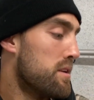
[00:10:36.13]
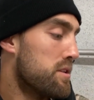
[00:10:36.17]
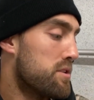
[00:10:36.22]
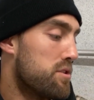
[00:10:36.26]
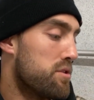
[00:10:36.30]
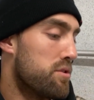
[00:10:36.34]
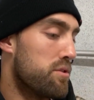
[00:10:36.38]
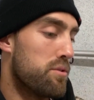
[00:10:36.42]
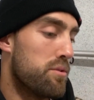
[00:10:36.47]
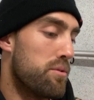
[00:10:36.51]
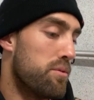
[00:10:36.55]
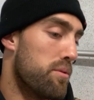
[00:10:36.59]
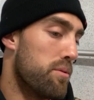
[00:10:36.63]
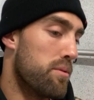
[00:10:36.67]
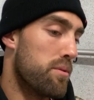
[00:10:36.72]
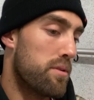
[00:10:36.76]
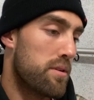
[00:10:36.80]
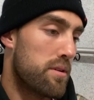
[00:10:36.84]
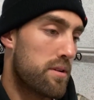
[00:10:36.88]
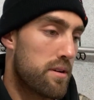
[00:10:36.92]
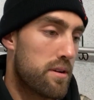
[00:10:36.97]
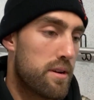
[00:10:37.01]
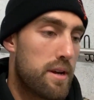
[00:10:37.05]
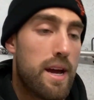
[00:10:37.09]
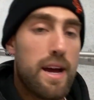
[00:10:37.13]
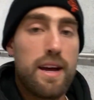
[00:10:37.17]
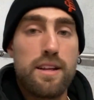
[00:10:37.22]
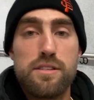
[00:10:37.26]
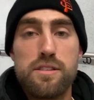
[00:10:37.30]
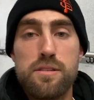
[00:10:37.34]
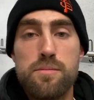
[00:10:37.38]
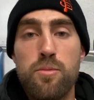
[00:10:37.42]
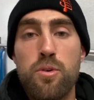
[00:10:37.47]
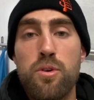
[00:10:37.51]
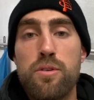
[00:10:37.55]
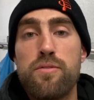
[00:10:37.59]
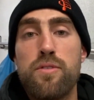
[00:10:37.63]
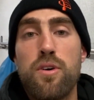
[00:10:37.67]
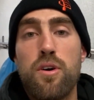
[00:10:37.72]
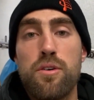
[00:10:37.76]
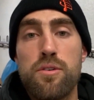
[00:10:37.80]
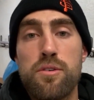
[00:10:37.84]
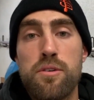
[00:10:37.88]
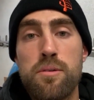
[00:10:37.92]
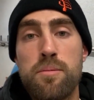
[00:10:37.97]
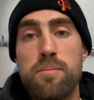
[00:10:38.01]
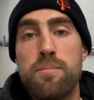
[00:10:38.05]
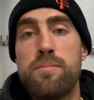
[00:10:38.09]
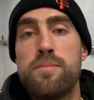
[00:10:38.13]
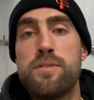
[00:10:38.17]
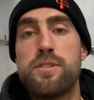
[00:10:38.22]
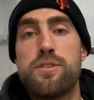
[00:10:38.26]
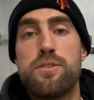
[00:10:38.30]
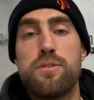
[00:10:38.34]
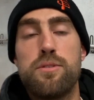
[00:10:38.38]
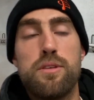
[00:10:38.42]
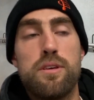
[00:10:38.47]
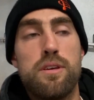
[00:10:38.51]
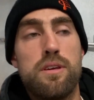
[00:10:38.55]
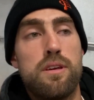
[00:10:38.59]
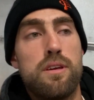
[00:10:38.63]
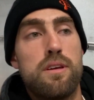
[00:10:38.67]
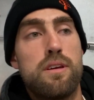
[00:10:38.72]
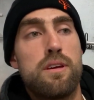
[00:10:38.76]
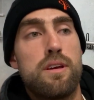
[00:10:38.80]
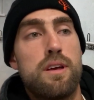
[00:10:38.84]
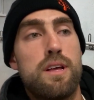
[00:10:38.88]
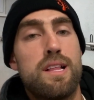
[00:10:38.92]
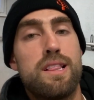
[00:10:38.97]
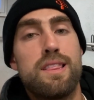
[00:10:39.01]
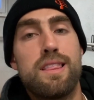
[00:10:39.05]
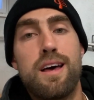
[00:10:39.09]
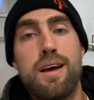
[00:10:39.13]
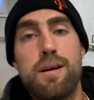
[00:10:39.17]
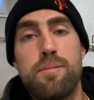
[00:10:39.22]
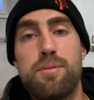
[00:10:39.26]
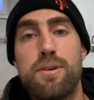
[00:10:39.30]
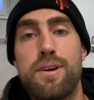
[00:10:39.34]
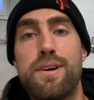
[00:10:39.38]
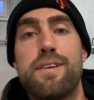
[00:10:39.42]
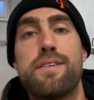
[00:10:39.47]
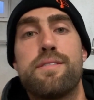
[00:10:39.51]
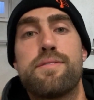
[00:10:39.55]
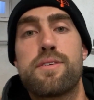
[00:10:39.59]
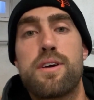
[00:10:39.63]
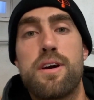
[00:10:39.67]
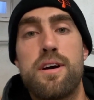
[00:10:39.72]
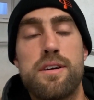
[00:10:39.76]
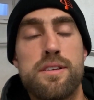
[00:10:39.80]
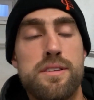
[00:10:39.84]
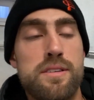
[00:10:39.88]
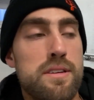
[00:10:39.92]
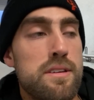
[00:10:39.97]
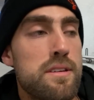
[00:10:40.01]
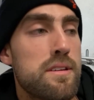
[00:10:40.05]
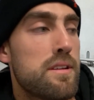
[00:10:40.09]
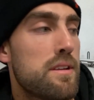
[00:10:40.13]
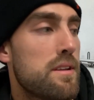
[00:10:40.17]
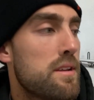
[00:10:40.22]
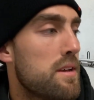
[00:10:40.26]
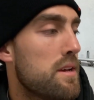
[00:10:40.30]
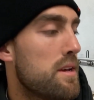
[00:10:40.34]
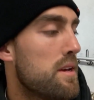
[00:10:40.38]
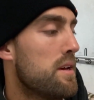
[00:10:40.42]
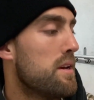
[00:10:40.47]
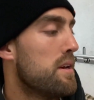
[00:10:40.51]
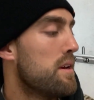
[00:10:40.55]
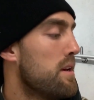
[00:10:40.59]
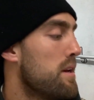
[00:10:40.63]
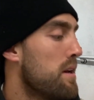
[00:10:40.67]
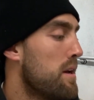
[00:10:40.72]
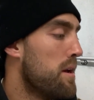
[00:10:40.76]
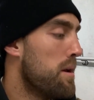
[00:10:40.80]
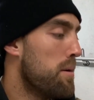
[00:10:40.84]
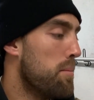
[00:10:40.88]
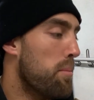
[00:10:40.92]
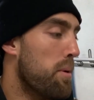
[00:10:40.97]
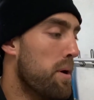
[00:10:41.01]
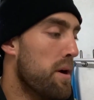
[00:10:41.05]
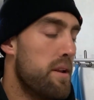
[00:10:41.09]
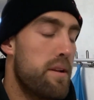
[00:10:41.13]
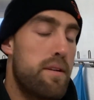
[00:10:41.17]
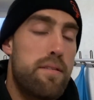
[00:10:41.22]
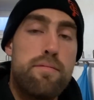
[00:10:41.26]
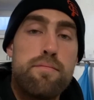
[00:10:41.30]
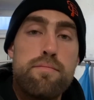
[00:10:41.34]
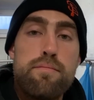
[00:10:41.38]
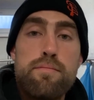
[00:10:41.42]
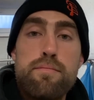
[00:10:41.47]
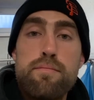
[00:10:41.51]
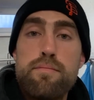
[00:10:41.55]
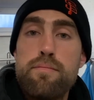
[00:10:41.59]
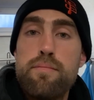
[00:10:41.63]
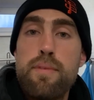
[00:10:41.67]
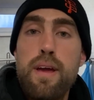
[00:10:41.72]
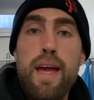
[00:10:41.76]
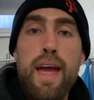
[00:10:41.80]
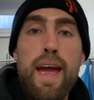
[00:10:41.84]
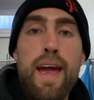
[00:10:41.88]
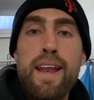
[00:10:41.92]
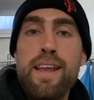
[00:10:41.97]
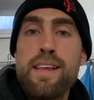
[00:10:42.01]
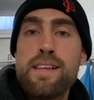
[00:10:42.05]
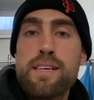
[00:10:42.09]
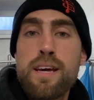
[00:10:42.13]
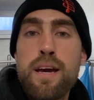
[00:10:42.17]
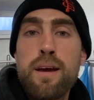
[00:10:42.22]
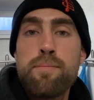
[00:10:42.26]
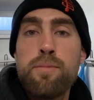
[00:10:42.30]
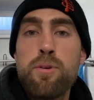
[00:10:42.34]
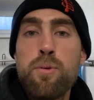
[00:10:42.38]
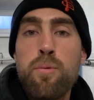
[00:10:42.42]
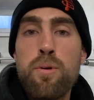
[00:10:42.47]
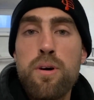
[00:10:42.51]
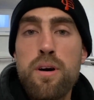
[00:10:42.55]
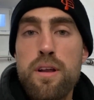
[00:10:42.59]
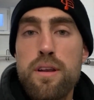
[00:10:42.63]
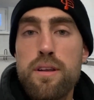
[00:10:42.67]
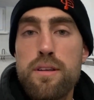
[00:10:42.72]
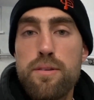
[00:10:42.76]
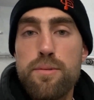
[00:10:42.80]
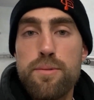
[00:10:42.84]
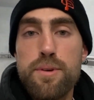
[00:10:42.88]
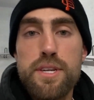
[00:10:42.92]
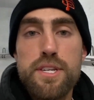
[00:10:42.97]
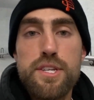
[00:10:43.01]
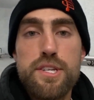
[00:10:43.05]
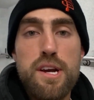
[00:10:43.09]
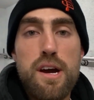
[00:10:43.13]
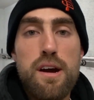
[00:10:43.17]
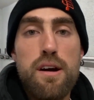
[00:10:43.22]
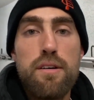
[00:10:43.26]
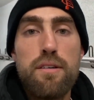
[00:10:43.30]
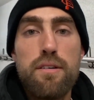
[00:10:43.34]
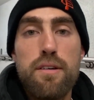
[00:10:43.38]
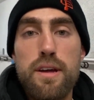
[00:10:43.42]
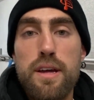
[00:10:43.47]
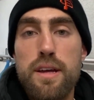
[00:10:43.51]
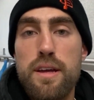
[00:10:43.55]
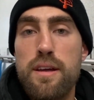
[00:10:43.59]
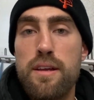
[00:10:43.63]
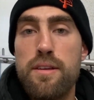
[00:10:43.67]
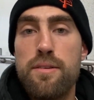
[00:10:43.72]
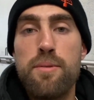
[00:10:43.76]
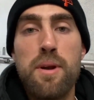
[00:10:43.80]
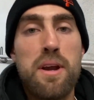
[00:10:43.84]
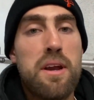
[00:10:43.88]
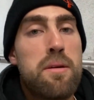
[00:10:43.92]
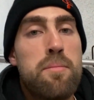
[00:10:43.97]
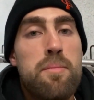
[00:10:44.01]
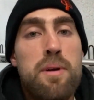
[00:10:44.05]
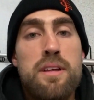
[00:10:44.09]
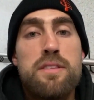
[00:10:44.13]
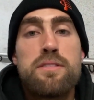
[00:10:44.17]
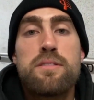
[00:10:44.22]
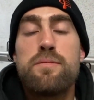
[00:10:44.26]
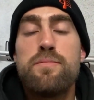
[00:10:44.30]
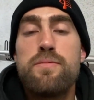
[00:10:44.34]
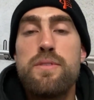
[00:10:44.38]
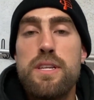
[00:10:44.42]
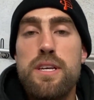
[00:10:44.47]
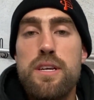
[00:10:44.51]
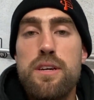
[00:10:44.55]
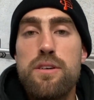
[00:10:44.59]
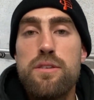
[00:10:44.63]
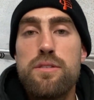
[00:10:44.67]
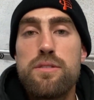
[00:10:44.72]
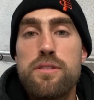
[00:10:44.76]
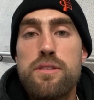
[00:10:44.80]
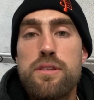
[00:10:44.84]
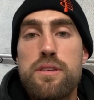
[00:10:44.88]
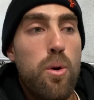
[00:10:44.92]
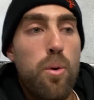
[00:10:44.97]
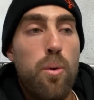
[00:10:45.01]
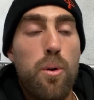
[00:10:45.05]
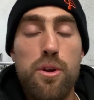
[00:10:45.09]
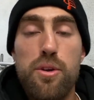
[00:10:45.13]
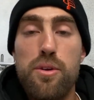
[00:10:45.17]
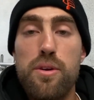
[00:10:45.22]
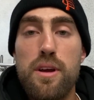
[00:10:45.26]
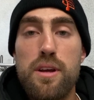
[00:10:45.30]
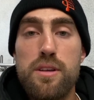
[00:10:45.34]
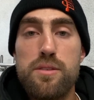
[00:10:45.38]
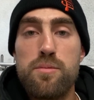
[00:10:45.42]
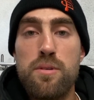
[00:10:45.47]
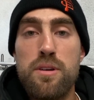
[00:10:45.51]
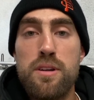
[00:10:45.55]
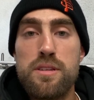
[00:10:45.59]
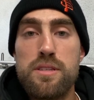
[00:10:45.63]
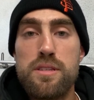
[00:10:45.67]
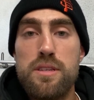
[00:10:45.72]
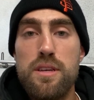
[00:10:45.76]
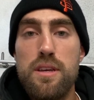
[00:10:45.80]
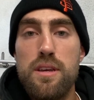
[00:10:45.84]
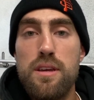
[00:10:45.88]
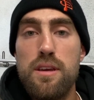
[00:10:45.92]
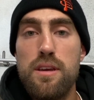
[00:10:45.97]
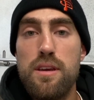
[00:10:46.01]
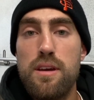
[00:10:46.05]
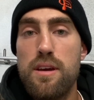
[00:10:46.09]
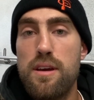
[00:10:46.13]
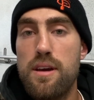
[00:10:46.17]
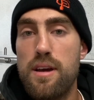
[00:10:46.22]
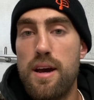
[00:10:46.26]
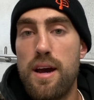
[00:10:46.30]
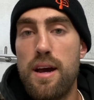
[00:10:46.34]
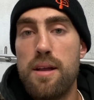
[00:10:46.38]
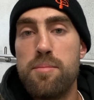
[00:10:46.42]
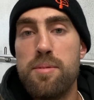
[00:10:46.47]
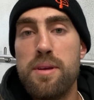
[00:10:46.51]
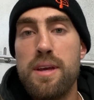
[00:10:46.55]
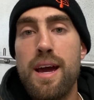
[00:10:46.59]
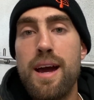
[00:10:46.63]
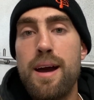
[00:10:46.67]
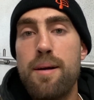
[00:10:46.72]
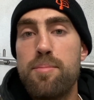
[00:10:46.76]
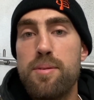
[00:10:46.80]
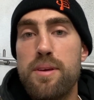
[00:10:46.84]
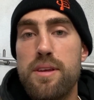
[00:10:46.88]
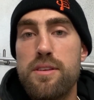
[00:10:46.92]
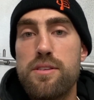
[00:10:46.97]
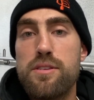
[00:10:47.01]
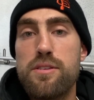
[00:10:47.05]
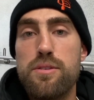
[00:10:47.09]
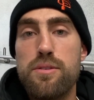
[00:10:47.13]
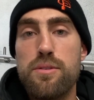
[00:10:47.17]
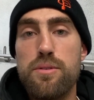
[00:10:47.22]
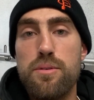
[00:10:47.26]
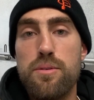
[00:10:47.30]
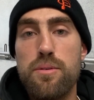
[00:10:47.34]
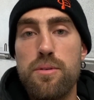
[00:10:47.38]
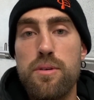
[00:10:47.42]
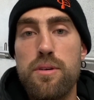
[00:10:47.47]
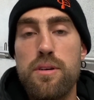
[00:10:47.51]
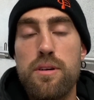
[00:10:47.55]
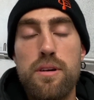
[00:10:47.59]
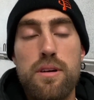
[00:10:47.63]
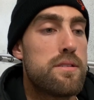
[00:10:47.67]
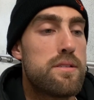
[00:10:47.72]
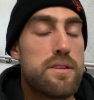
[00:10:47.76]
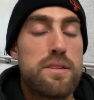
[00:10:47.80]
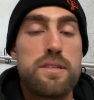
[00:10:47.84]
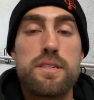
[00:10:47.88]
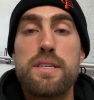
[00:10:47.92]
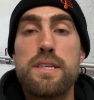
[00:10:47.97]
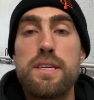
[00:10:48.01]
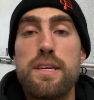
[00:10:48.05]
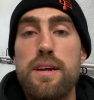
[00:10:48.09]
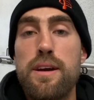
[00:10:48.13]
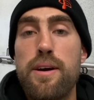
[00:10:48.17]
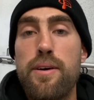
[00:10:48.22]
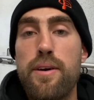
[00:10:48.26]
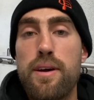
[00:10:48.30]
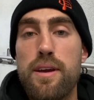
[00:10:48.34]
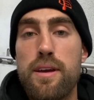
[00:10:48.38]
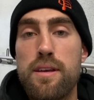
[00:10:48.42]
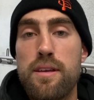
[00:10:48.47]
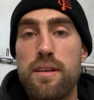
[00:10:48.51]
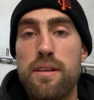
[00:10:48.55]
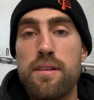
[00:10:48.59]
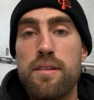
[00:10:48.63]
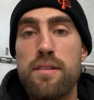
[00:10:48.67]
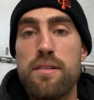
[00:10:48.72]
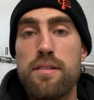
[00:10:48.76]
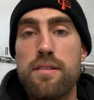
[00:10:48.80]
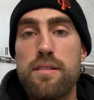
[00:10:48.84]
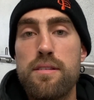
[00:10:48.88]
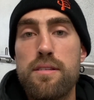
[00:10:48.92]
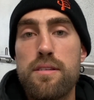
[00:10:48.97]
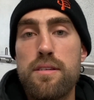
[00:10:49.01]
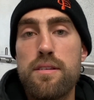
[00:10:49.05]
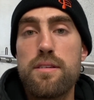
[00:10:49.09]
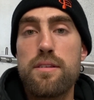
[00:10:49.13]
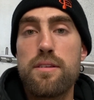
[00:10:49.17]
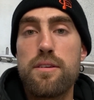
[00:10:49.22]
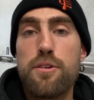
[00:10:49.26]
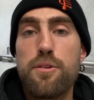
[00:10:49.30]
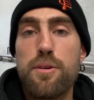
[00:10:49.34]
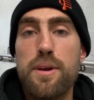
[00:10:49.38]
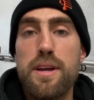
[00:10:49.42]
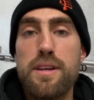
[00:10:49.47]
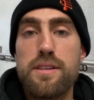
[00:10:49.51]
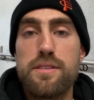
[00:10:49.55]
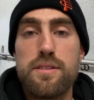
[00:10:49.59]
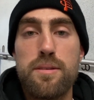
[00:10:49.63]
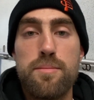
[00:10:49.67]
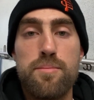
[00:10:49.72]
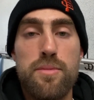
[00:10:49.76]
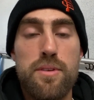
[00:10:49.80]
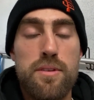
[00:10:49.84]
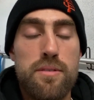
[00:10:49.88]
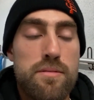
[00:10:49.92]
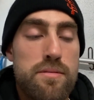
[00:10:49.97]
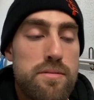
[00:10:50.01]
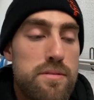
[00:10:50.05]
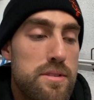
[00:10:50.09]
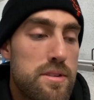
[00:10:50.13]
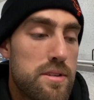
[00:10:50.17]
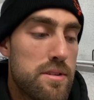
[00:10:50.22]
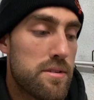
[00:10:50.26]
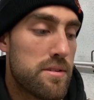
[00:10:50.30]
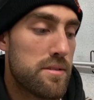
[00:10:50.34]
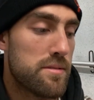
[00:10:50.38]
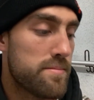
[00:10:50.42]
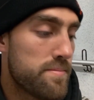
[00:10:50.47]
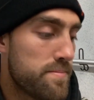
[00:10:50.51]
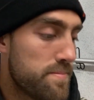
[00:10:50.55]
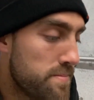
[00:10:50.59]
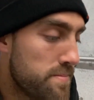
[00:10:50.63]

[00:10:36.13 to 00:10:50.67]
to add some more volume to the library of content. But anytime you want, reach out and recommend some videos. What you guys wanna see, I'd be happy to see how I can create something. So